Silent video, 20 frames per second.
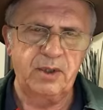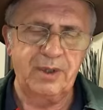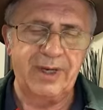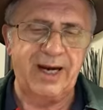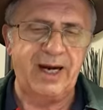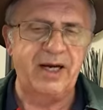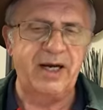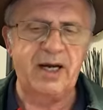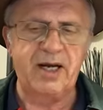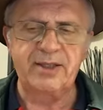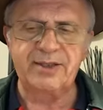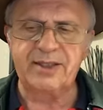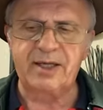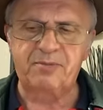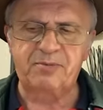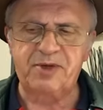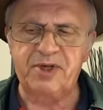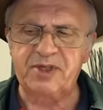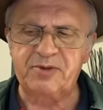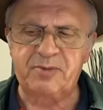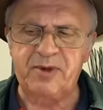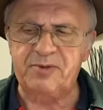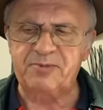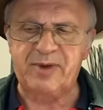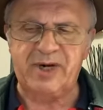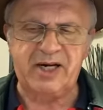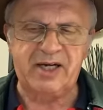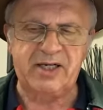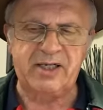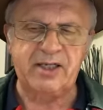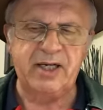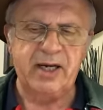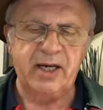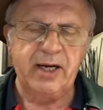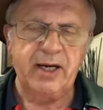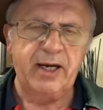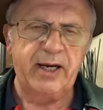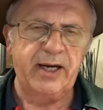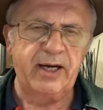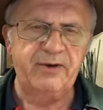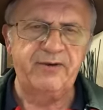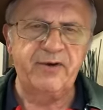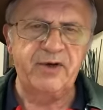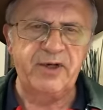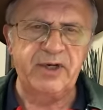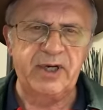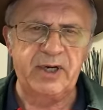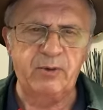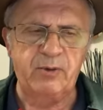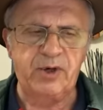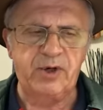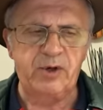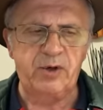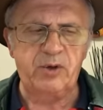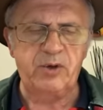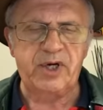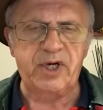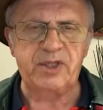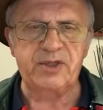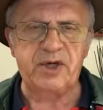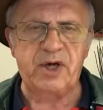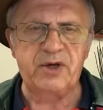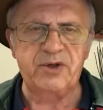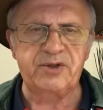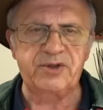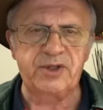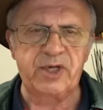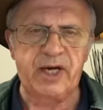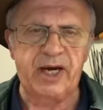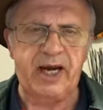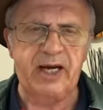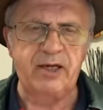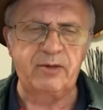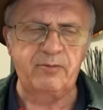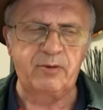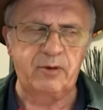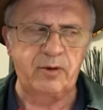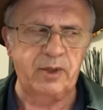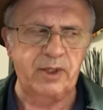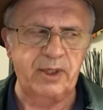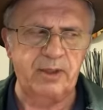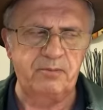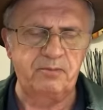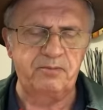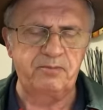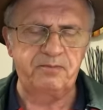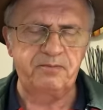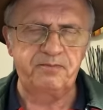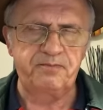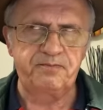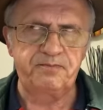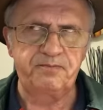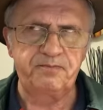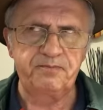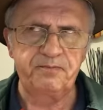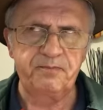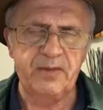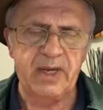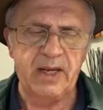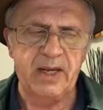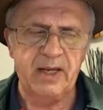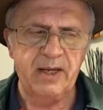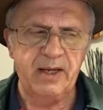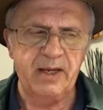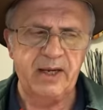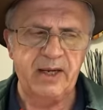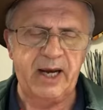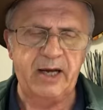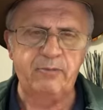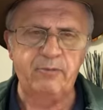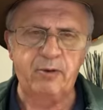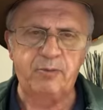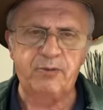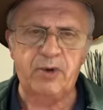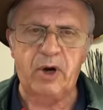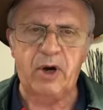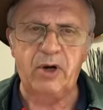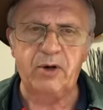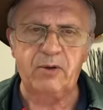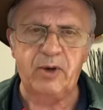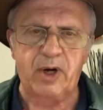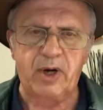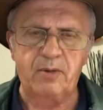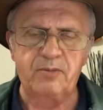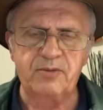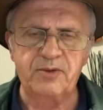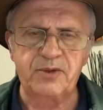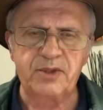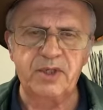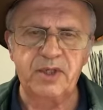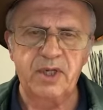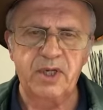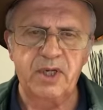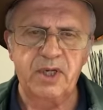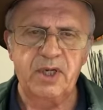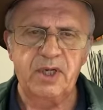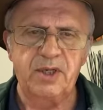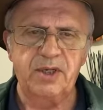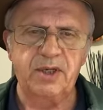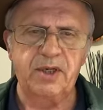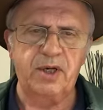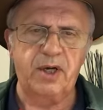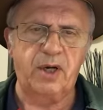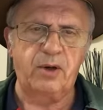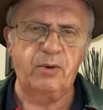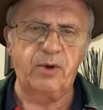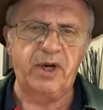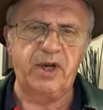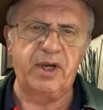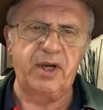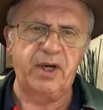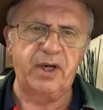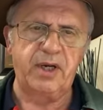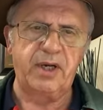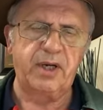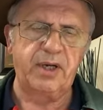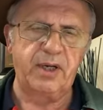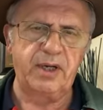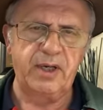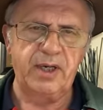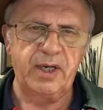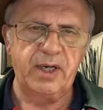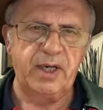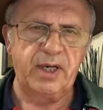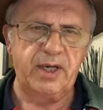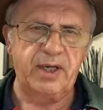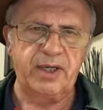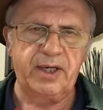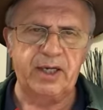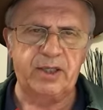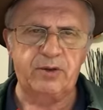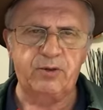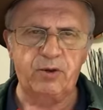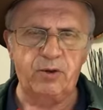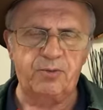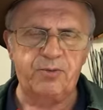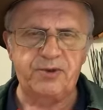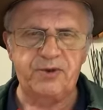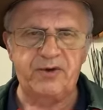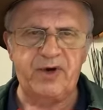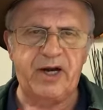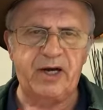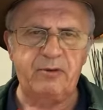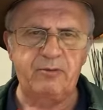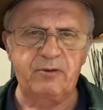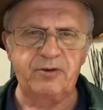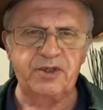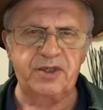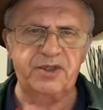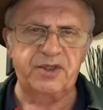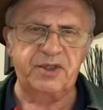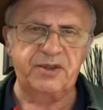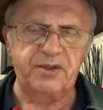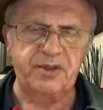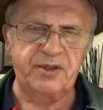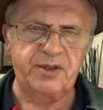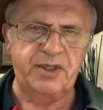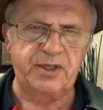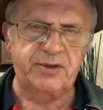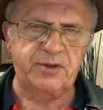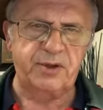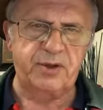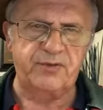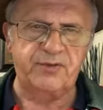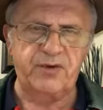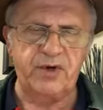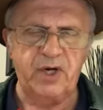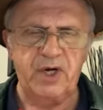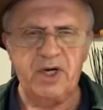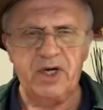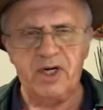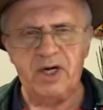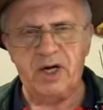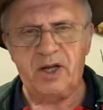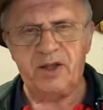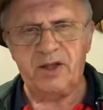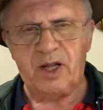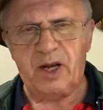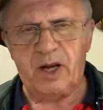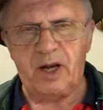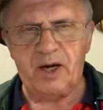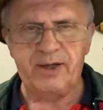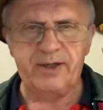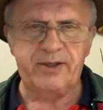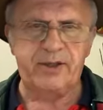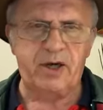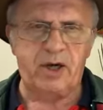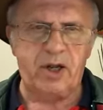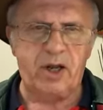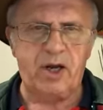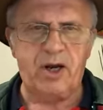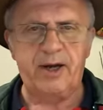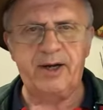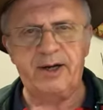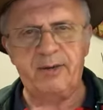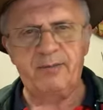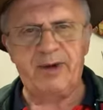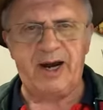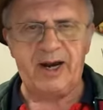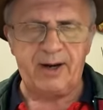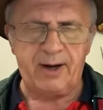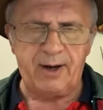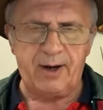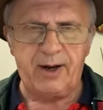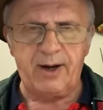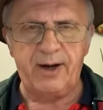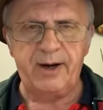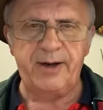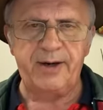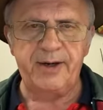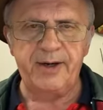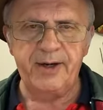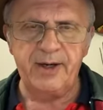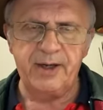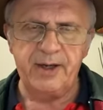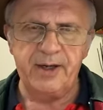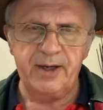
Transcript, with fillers: And I suspect even when you look at those animal um, animal programs, you know, where you get groups of animals and this sort of, you know, like the lion, the male lion,